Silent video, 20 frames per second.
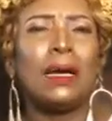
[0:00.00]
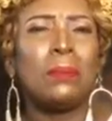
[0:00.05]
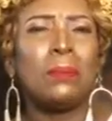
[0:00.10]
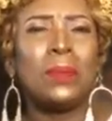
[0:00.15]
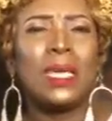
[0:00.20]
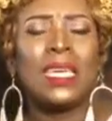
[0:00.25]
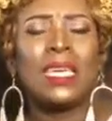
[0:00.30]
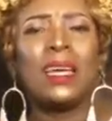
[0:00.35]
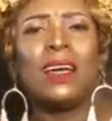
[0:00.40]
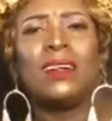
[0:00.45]

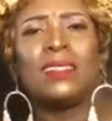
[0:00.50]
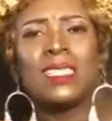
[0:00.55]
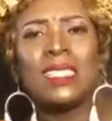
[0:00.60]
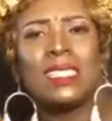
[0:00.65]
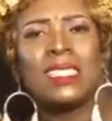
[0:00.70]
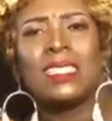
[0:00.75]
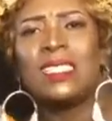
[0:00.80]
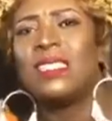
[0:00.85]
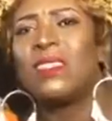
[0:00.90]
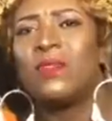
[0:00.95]
be
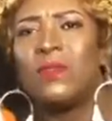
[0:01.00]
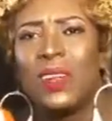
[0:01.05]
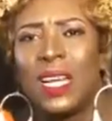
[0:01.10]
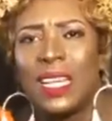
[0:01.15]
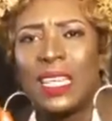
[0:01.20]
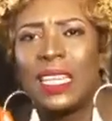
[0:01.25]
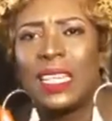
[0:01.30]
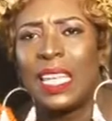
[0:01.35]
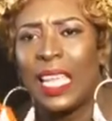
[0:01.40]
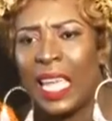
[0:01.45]
cognizant of the
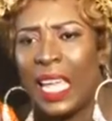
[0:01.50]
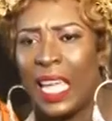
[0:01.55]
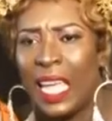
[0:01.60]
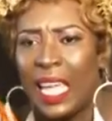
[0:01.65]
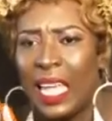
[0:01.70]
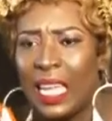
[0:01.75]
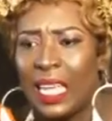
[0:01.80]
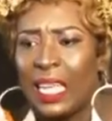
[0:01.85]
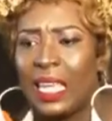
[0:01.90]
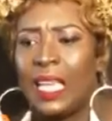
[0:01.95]
fact that,
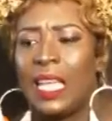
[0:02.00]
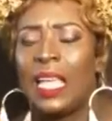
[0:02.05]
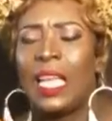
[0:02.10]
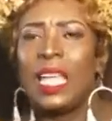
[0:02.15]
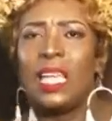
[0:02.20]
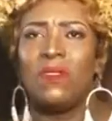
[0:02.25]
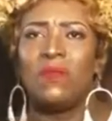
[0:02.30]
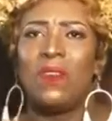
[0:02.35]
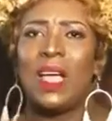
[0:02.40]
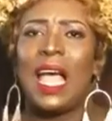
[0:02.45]
hey,
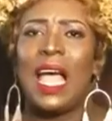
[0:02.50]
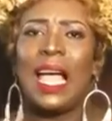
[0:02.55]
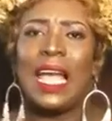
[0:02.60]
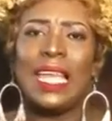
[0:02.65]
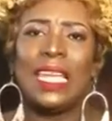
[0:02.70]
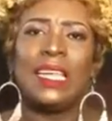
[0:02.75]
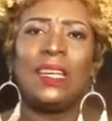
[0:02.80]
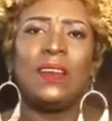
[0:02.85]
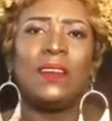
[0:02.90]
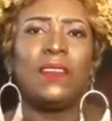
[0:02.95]
if
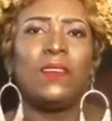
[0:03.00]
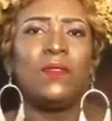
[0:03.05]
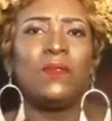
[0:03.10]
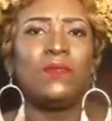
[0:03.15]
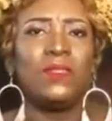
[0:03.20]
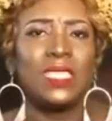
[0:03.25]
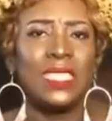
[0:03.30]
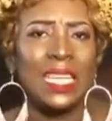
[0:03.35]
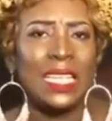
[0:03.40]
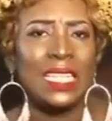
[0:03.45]
I could
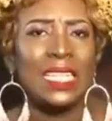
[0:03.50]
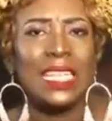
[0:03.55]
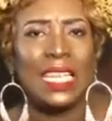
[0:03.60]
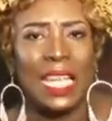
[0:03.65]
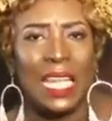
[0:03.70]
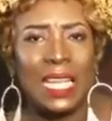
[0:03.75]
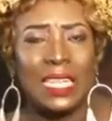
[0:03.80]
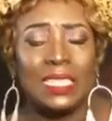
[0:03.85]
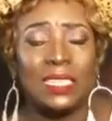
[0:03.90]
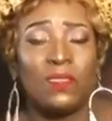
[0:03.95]
have
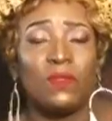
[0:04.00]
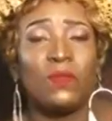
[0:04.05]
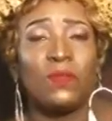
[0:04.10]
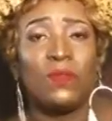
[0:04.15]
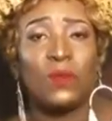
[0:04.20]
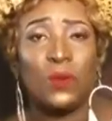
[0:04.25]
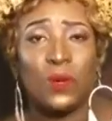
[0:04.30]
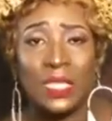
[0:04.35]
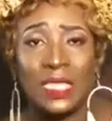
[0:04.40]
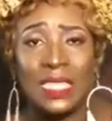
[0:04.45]
dedicated
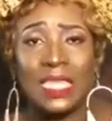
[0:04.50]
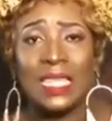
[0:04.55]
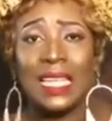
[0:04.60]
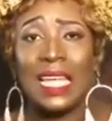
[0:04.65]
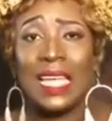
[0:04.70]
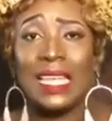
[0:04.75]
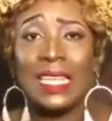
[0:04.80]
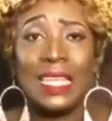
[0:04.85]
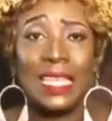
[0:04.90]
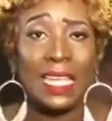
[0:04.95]

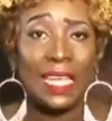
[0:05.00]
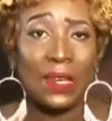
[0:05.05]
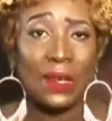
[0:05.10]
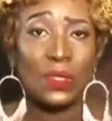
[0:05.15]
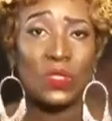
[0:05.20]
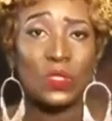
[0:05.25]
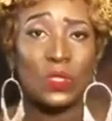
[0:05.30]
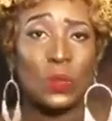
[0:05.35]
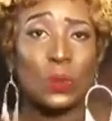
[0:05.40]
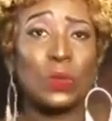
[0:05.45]
49
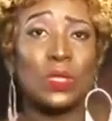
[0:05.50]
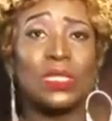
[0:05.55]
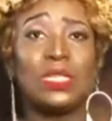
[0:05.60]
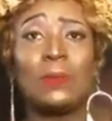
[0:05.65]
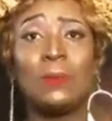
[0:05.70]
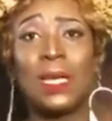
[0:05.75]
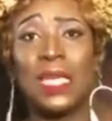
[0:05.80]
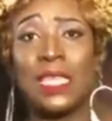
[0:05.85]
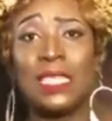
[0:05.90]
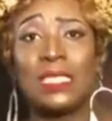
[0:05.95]
years
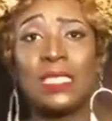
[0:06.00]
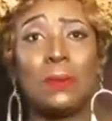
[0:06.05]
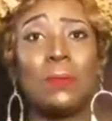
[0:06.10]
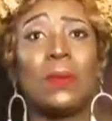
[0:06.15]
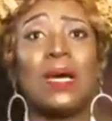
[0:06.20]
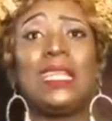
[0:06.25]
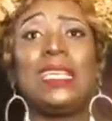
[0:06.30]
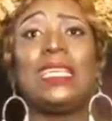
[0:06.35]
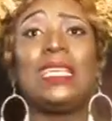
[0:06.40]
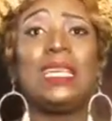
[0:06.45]
towards paying
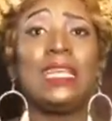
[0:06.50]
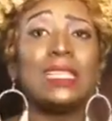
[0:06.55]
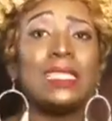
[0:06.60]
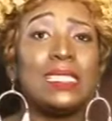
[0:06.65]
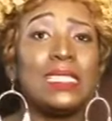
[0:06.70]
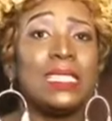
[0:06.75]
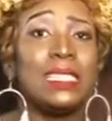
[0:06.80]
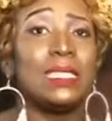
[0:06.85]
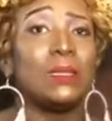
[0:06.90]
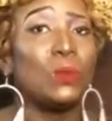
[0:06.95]
somebody
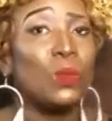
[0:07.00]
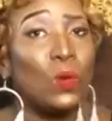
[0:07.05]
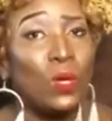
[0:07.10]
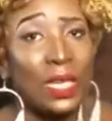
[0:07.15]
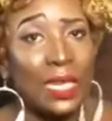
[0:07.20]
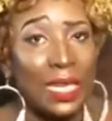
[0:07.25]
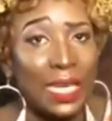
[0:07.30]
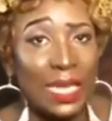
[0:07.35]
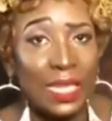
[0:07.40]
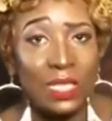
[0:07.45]
else's
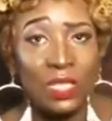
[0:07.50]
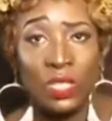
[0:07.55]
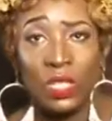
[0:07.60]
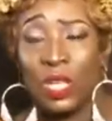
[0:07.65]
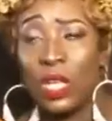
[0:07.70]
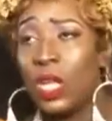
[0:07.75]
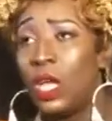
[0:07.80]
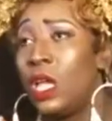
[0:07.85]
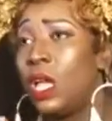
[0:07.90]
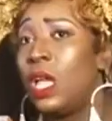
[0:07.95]
mortgage,
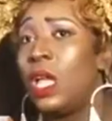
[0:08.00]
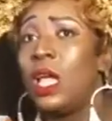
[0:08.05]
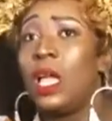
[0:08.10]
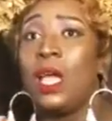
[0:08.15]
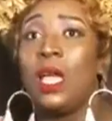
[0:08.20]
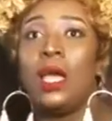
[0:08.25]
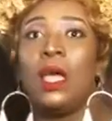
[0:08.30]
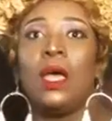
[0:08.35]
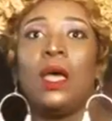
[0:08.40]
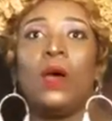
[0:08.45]

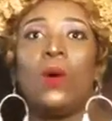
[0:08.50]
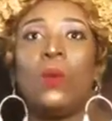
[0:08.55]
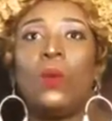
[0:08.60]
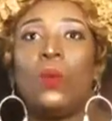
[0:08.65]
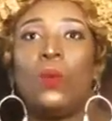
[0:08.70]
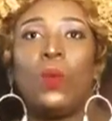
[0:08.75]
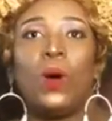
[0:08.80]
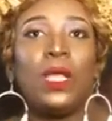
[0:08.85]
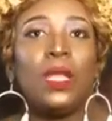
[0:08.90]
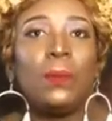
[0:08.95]

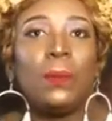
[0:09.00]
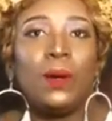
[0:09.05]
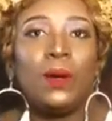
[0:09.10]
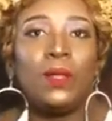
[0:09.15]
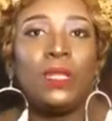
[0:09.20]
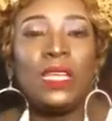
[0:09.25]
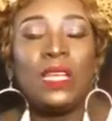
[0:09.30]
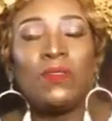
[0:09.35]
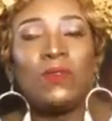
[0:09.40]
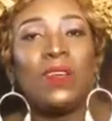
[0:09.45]
what
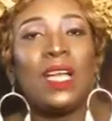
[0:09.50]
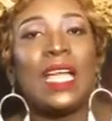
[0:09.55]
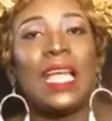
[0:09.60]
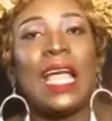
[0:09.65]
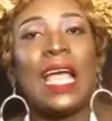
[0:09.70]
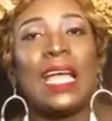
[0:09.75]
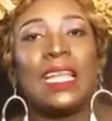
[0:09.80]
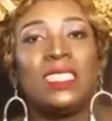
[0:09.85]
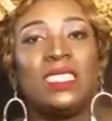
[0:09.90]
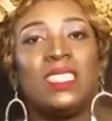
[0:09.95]
about if I
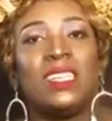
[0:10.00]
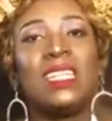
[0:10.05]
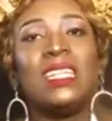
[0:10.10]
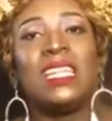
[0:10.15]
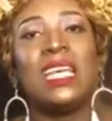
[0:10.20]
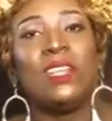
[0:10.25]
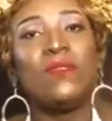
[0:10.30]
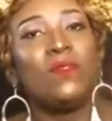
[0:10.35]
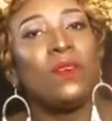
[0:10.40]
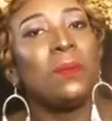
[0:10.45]
had done
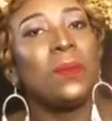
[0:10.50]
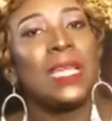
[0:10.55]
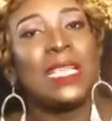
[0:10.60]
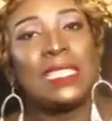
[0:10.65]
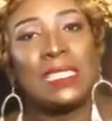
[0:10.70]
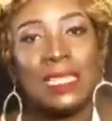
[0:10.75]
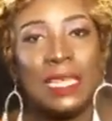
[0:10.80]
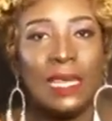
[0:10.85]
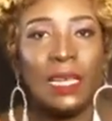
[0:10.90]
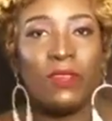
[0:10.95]
that for
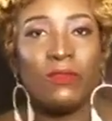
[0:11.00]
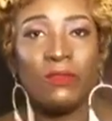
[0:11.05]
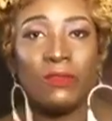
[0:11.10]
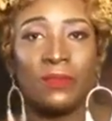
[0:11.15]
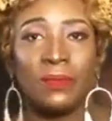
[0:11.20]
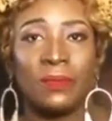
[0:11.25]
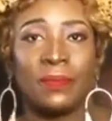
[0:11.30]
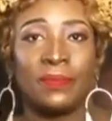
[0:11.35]
myself?